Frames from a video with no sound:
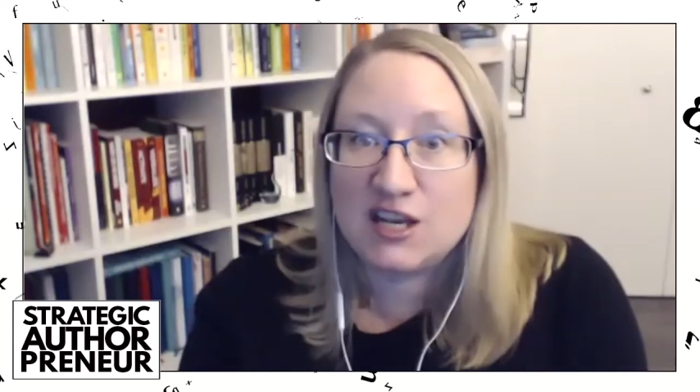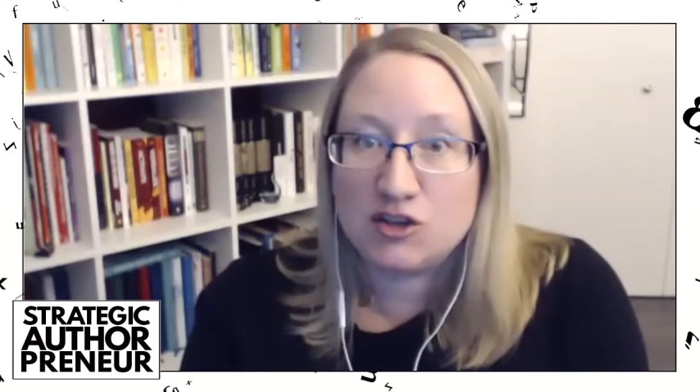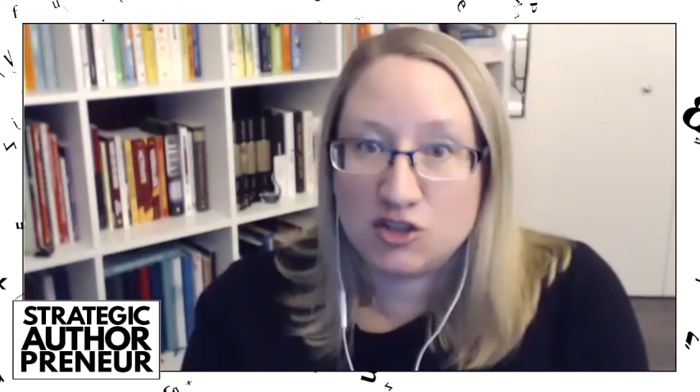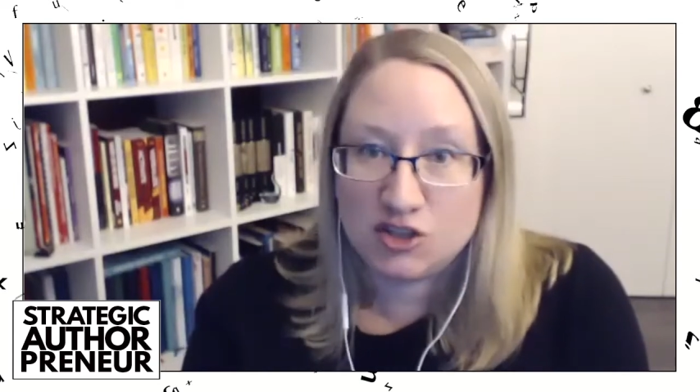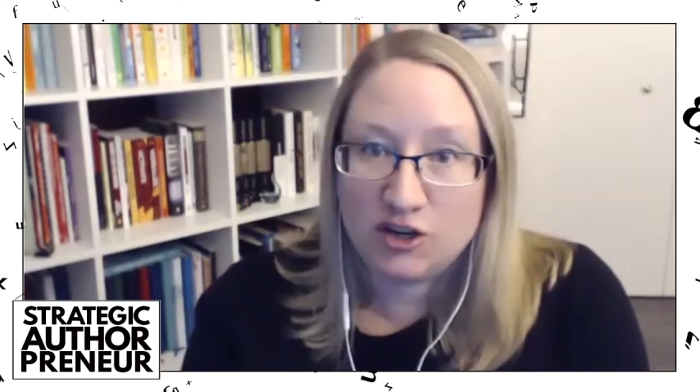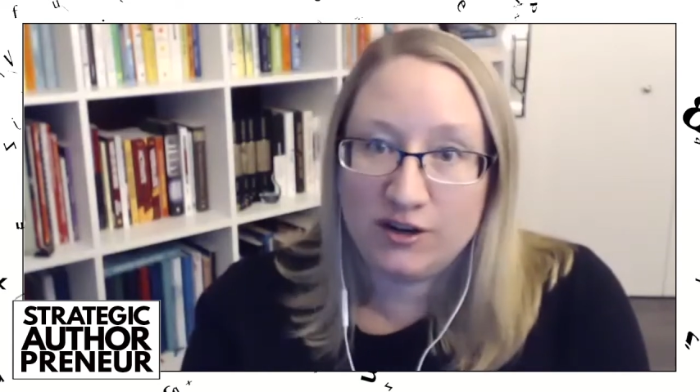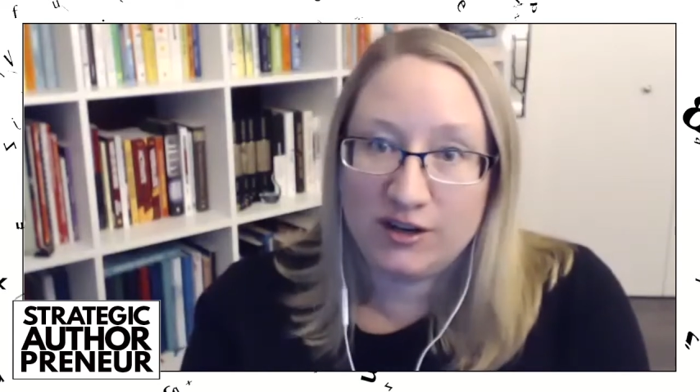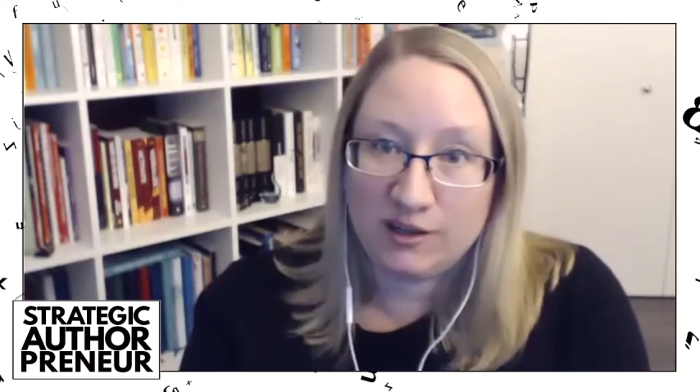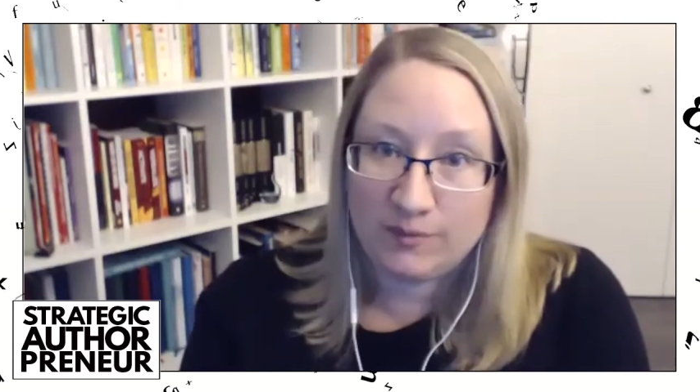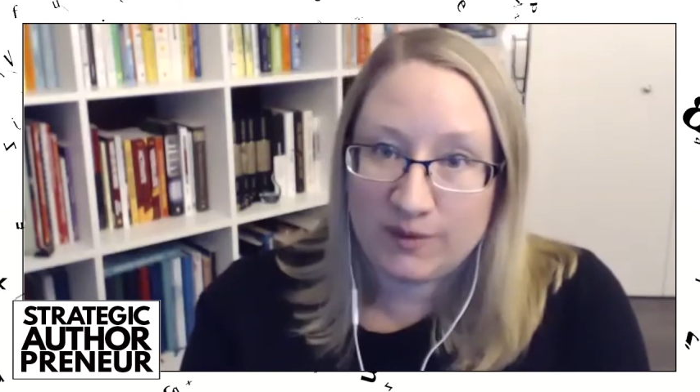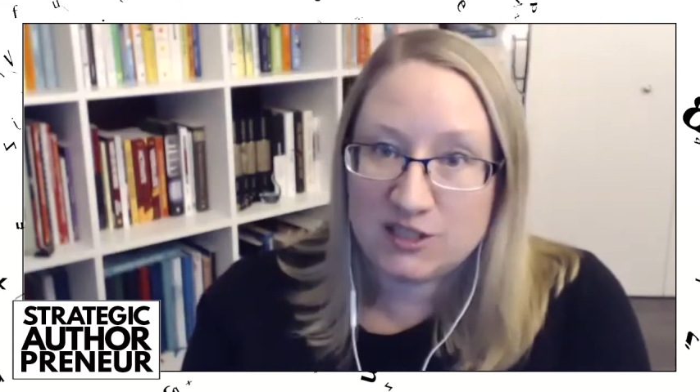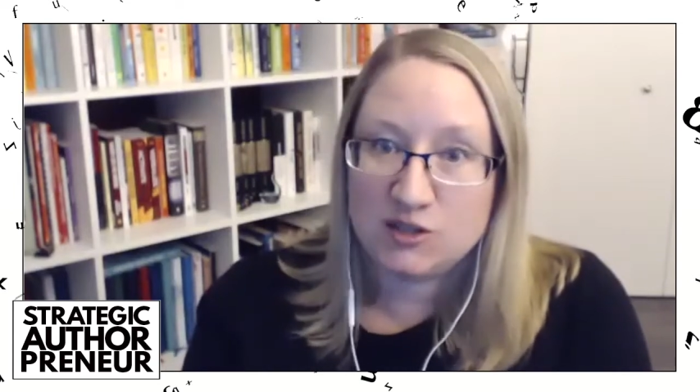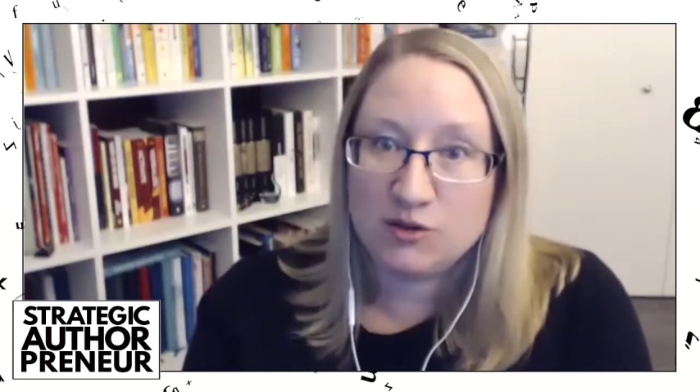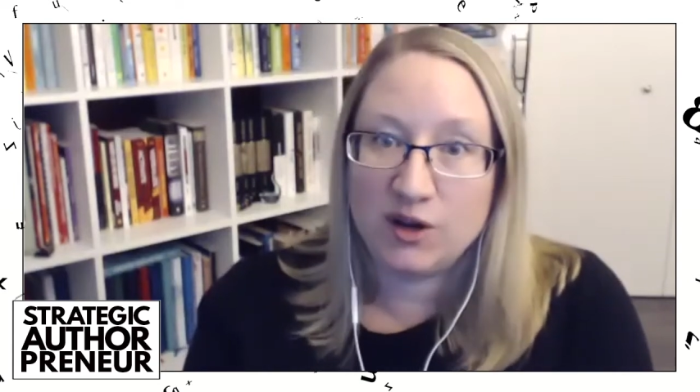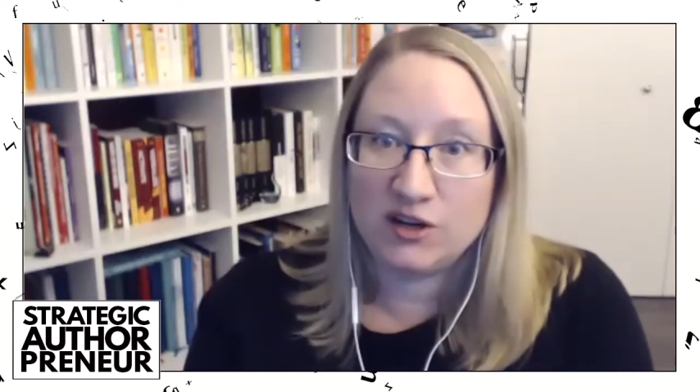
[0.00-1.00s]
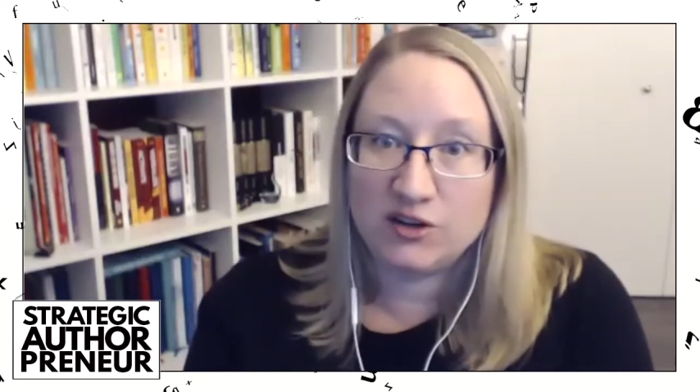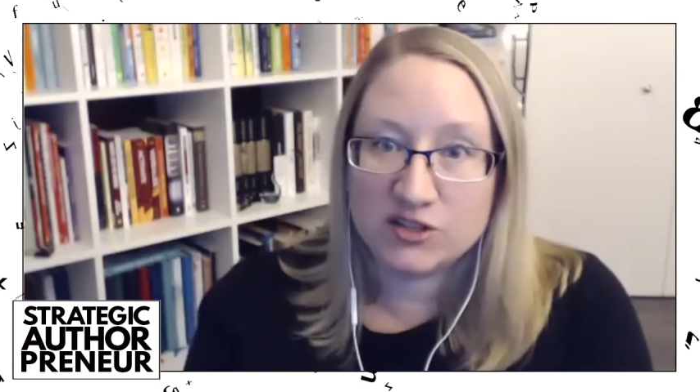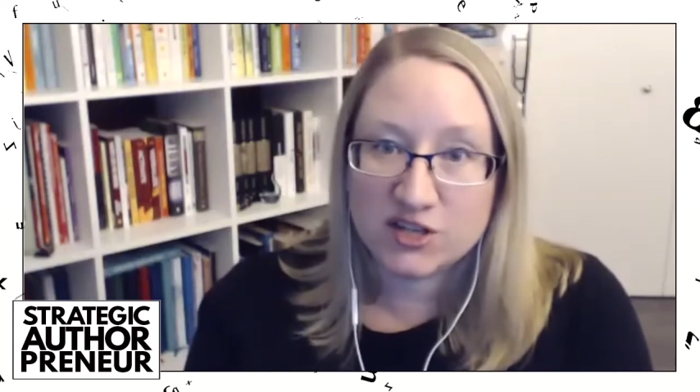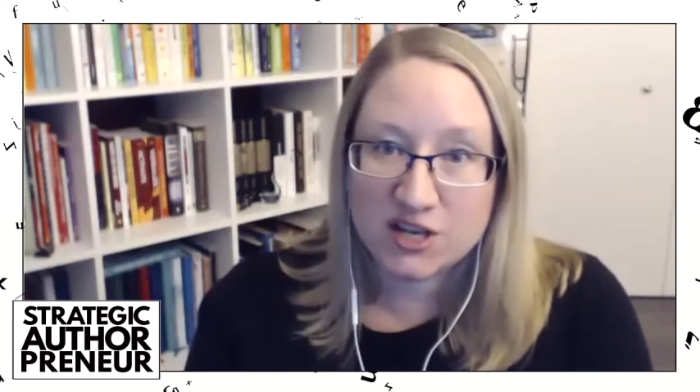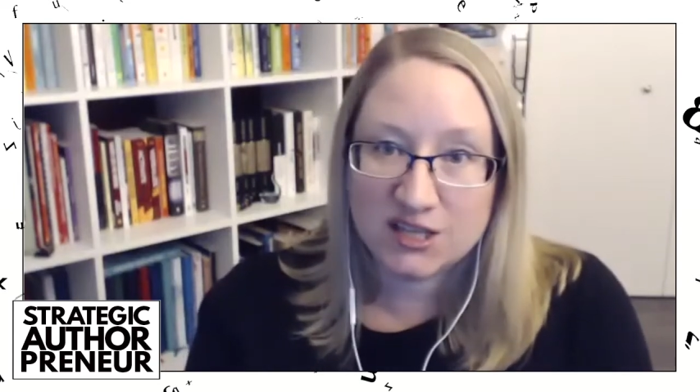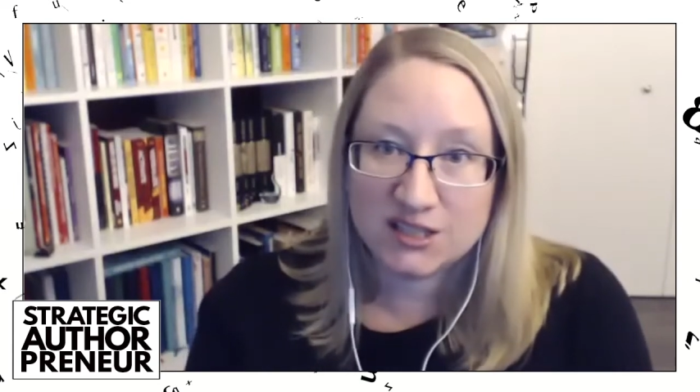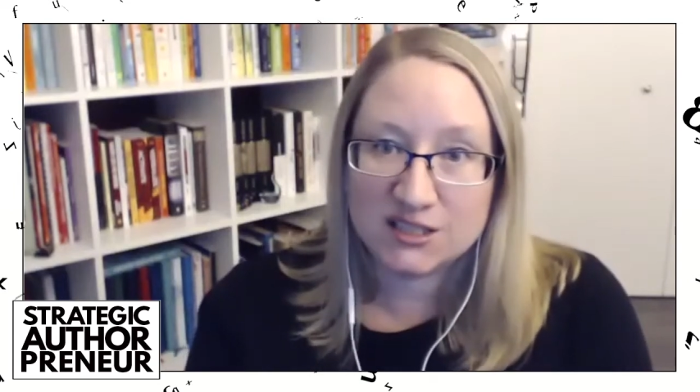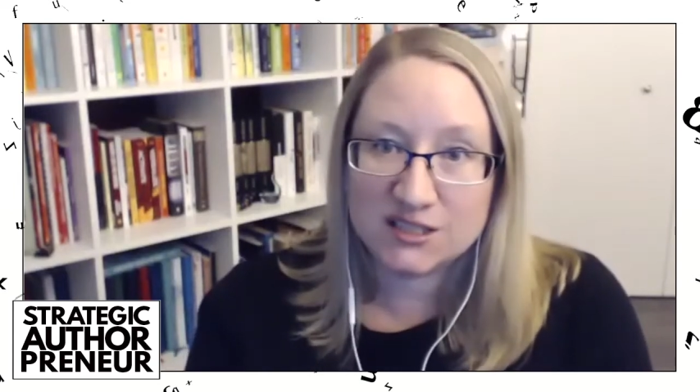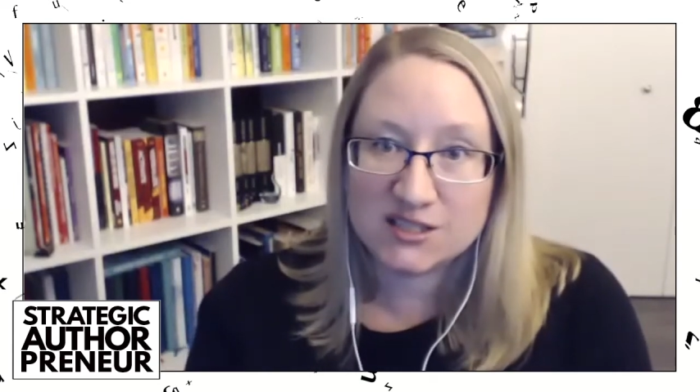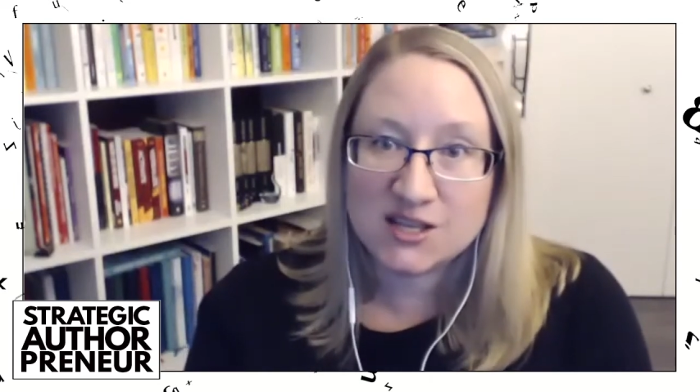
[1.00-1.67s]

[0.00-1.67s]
sure, it'll be $200.